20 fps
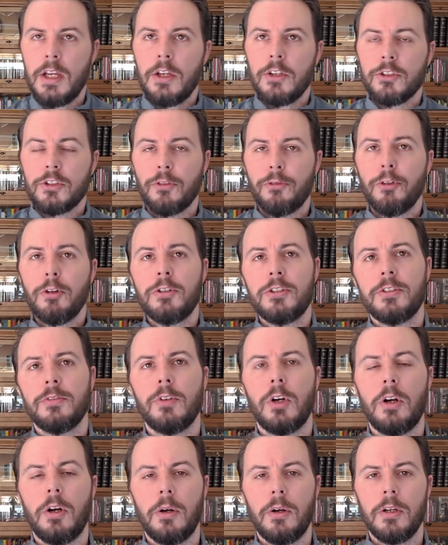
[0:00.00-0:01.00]
So first of
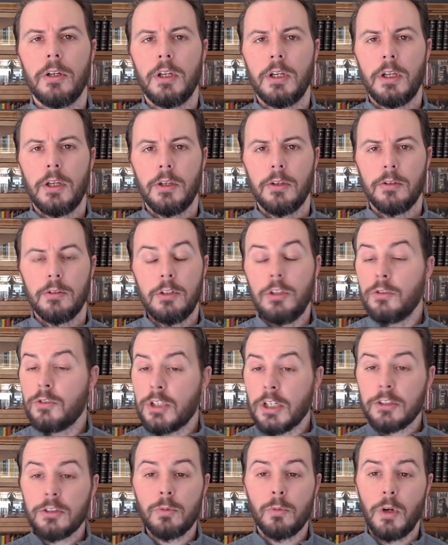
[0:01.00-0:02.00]
all, you
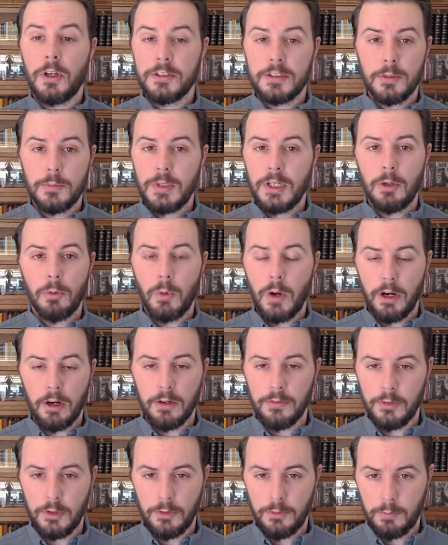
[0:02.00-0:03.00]
just want to be aware
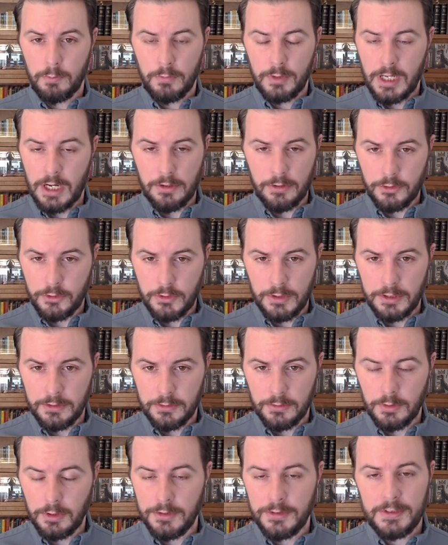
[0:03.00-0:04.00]
of your
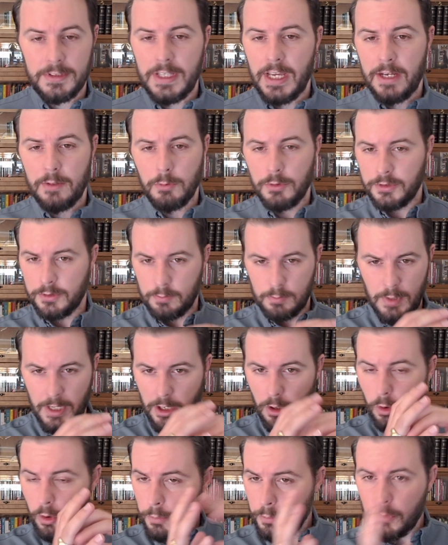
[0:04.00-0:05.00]
countertransference. That was my
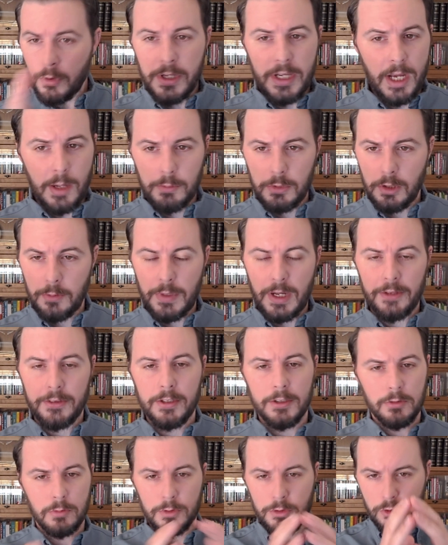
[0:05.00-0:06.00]
whole preamble about
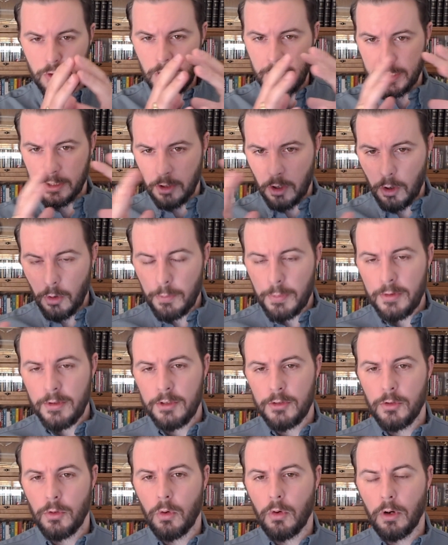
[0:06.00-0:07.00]
this, was trying to open the
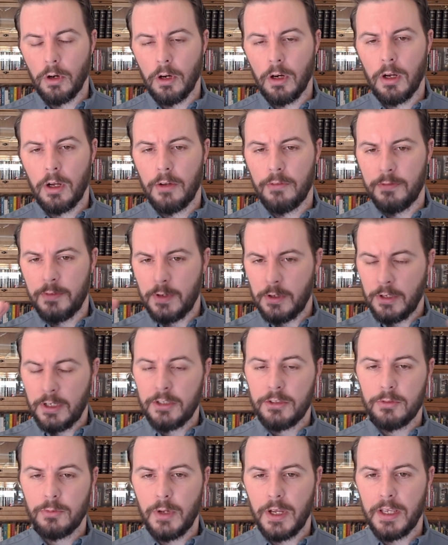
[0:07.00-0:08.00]
door of
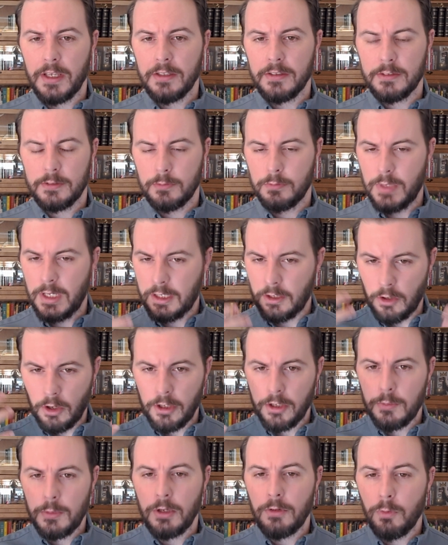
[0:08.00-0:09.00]
various ways, make an
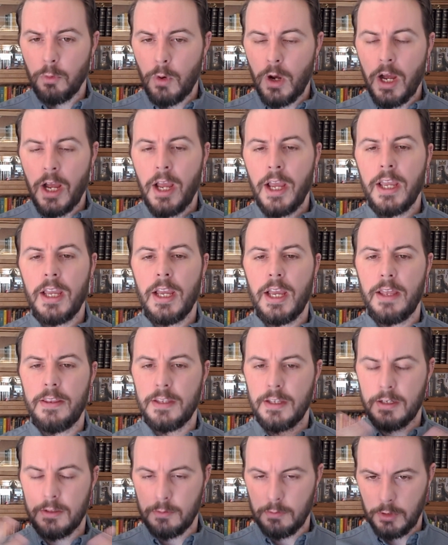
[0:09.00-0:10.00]
argument of why, and
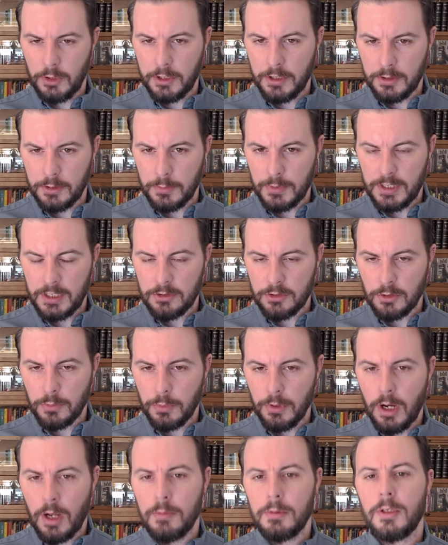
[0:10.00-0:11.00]
then look at the potential
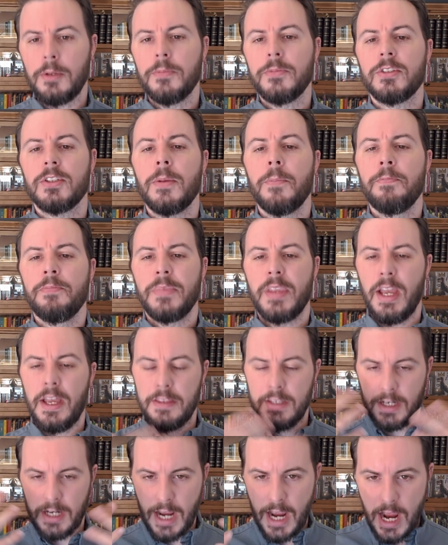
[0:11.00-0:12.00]
problems, and
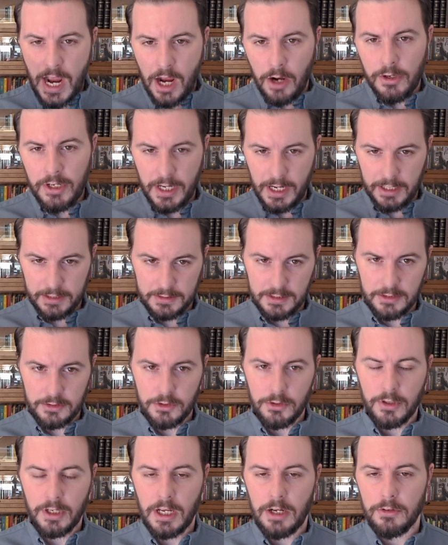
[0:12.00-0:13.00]
then how to access
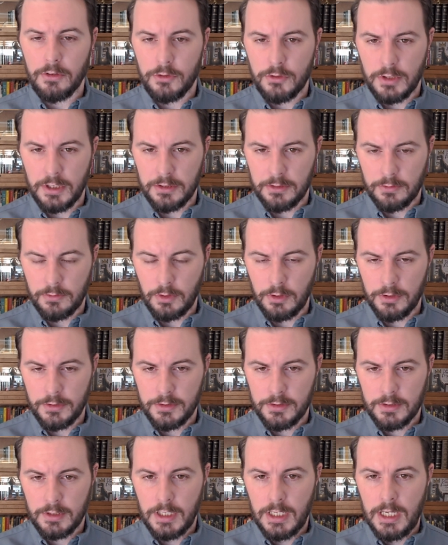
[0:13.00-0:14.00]
your
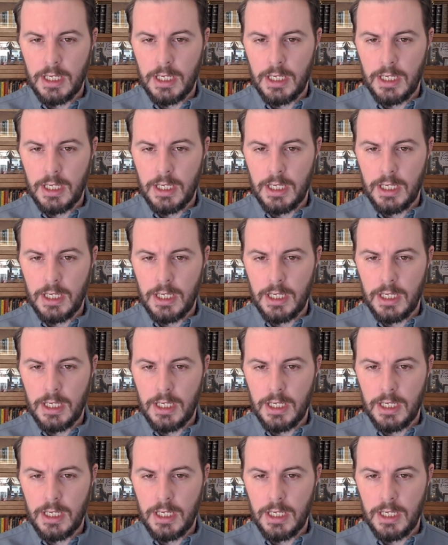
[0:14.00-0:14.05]
countertransference.